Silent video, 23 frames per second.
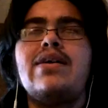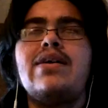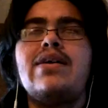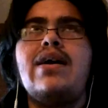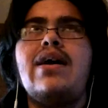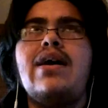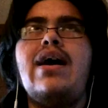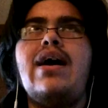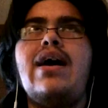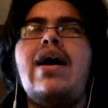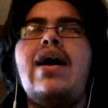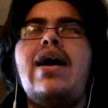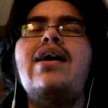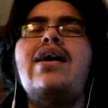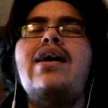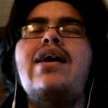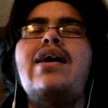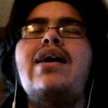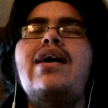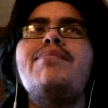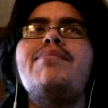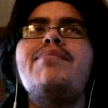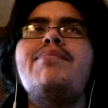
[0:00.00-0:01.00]

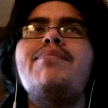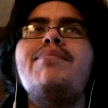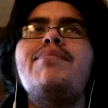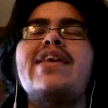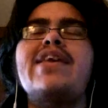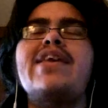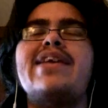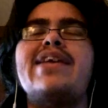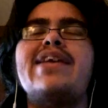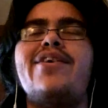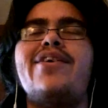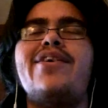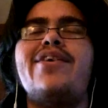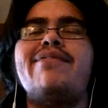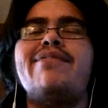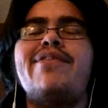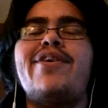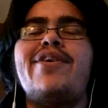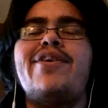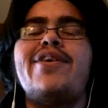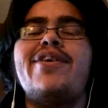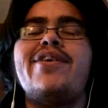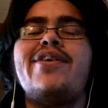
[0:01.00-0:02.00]
I would say
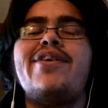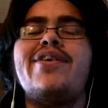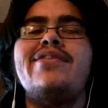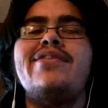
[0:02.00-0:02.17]
teleconverter.